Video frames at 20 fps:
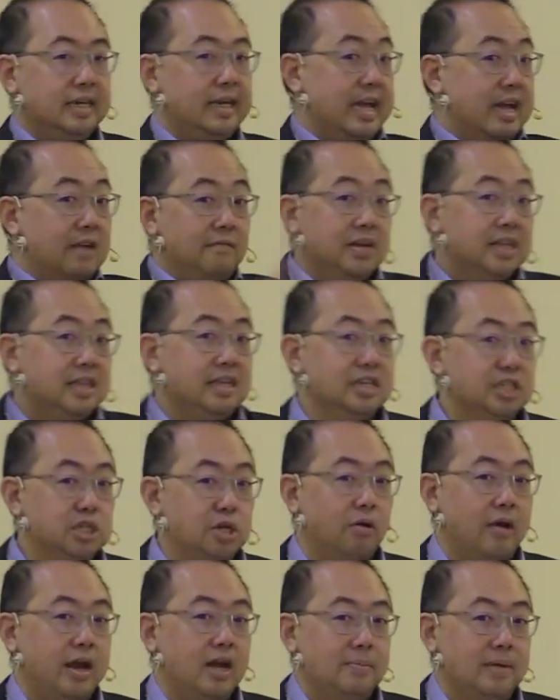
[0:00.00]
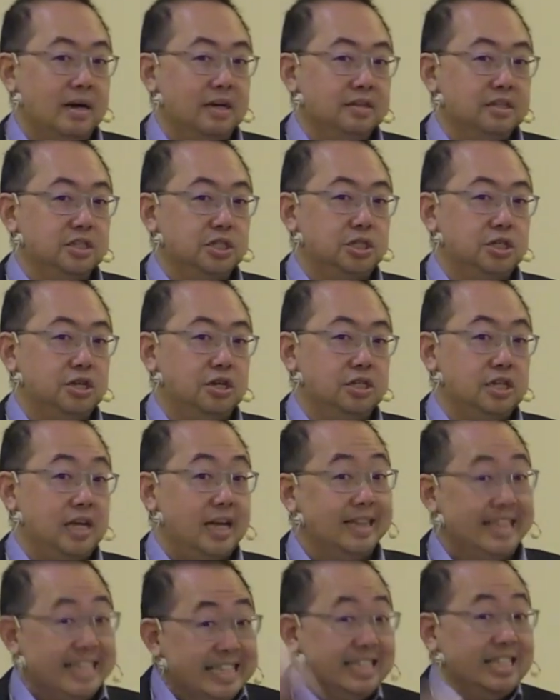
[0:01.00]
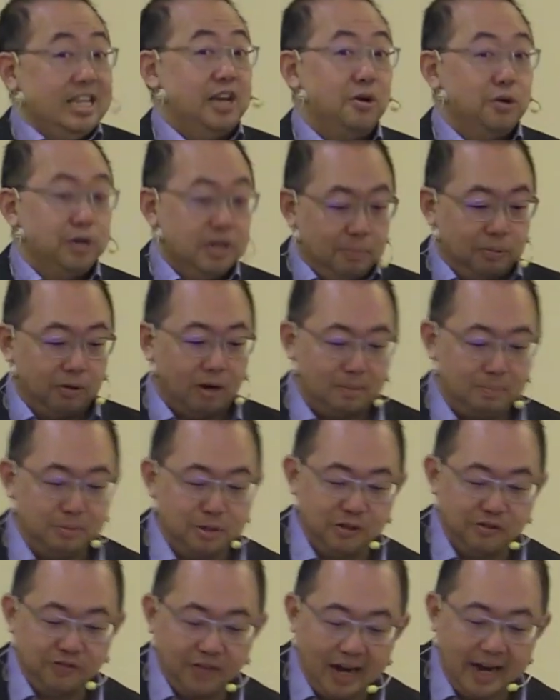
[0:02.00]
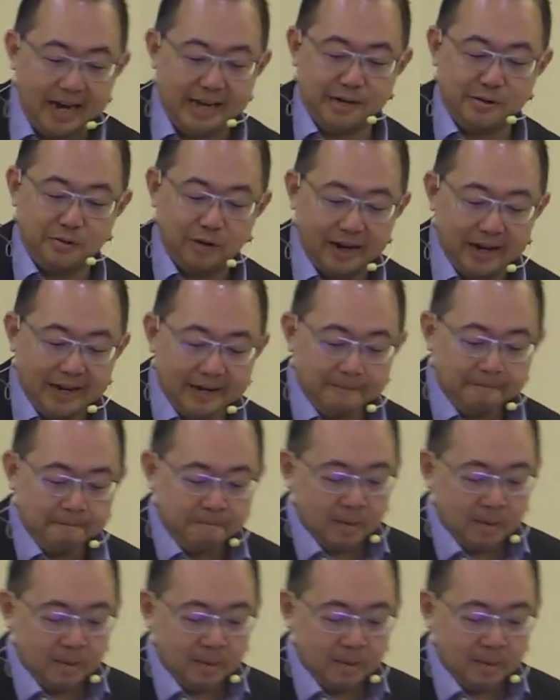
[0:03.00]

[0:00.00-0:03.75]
Everything's great about this church, and this is the only problem you find, right?